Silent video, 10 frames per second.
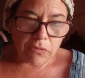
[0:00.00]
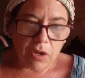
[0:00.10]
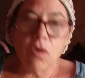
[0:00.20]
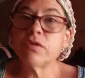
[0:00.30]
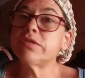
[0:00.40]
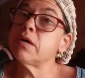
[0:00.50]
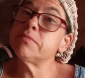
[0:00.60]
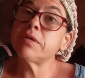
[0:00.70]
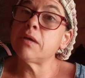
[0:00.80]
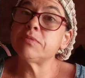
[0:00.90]
or
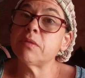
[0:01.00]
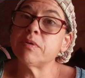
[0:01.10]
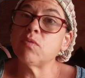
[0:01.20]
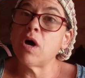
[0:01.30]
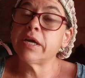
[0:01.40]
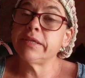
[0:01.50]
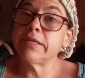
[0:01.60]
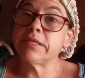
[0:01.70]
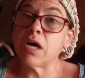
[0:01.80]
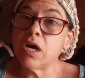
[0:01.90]
sometimes I'll be walking the
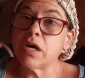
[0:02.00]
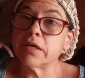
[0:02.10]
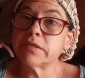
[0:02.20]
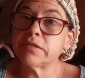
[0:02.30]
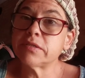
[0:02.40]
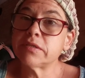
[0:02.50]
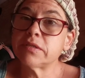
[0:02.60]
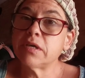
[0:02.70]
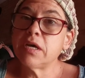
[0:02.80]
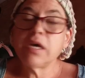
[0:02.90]
dogs
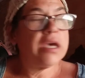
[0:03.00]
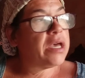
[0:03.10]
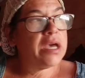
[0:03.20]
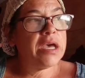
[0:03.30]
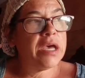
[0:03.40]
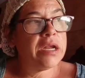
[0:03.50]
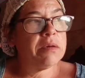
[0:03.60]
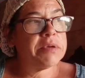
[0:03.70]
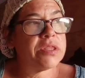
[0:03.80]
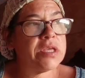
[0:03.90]
and
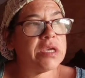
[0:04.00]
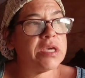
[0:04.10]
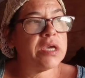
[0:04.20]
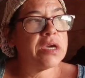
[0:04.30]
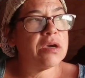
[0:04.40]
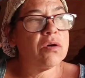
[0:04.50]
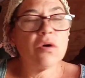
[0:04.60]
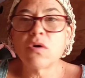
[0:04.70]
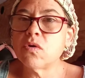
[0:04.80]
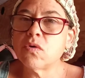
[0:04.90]
I'll be thinking,
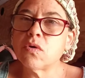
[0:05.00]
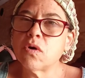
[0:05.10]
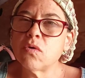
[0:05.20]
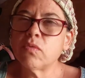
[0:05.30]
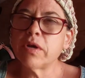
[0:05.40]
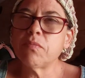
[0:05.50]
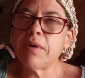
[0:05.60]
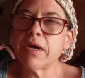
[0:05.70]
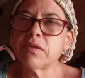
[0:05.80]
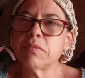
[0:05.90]
oh, when I go back. I think I'm